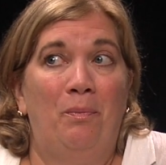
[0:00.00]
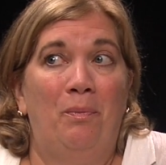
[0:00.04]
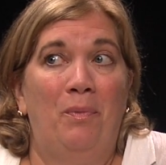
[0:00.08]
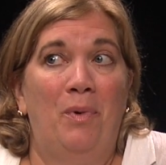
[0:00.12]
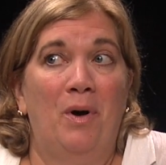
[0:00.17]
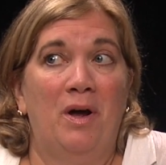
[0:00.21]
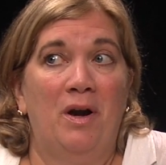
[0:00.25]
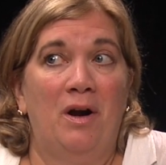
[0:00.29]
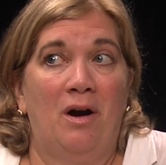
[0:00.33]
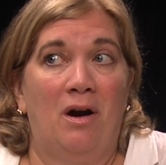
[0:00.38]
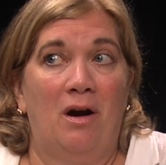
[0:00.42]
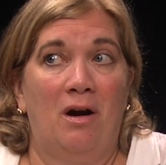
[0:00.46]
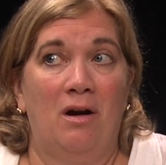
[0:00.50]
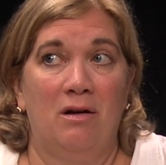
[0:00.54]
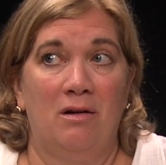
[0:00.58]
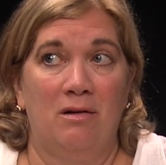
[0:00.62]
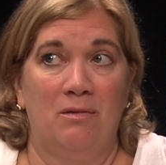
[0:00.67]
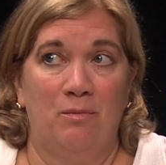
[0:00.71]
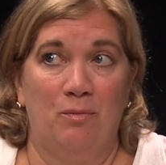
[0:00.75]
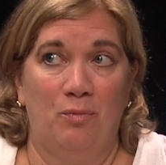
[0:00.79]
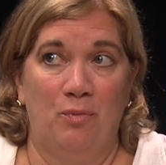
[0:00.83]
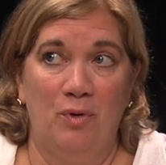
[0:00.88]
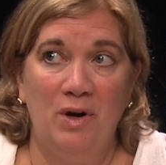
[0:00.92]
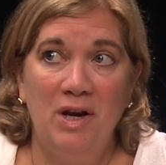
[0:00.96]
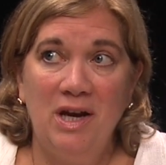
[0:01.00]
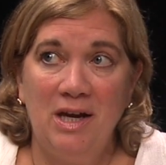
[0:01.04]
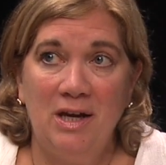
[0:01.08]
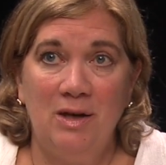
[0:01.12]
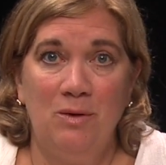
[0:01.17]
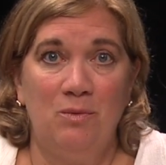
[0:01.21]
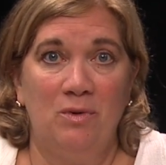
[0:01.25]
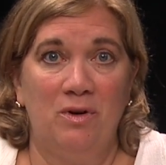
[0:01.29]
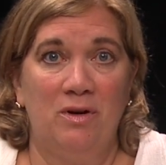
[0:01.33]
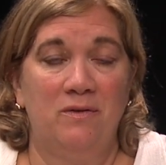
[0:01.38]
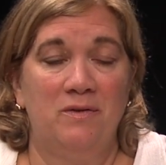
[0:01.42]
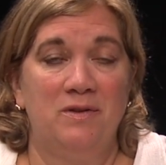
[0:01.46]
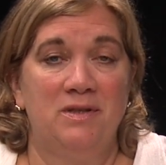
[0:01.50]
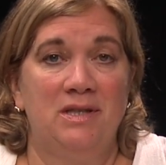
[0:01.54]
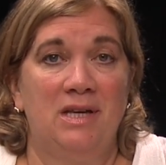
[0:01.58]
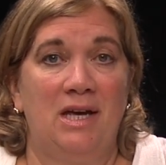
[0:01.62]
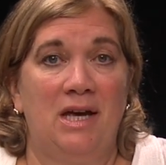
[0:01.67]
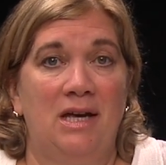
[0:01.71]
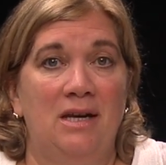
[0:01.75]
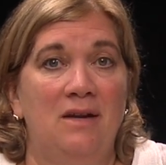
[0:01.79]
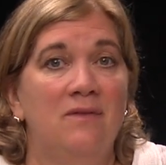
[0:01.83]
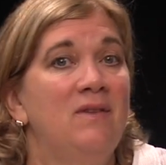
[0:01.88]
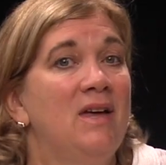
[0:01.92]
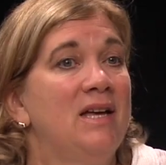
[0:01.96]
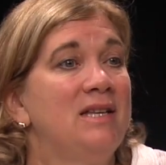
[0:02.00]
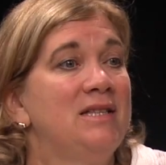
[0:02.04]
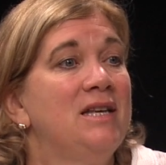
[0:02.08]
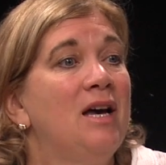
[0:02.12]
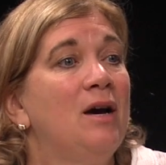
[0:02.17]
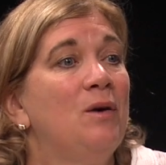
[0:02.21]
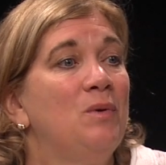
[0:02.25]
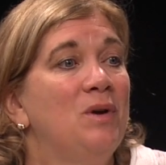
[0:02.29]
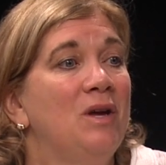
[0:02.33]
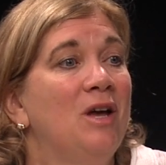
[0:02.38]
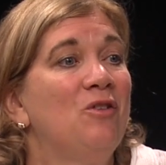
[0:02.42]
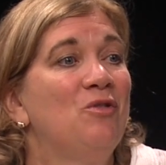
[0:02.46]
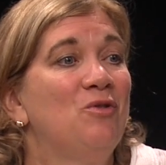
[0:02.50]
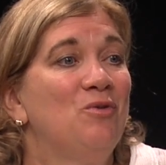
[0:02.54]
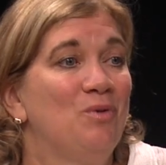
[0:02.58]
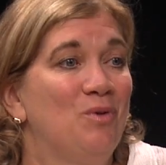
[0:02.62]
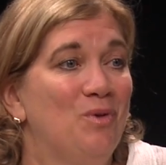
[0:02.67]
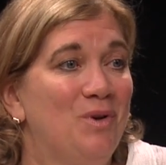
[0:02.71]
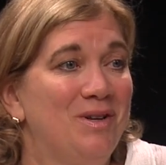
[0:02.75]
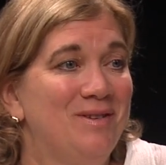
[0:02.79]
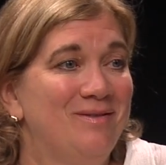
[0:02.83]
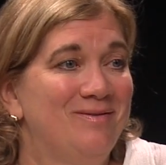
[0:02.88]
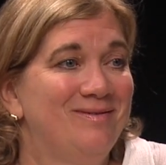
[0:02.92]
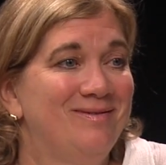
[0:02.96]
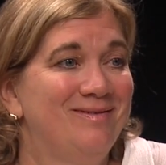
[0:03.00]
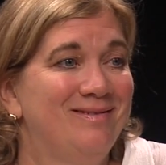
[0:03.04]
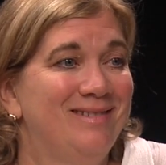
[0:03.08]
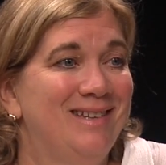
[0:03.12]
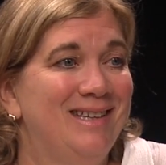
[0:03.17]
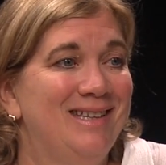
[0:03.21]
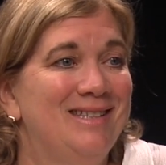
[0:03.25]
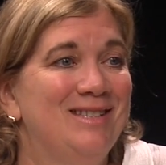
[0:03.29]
but our brain would have said, and that's how we get through it. Mm-hmm.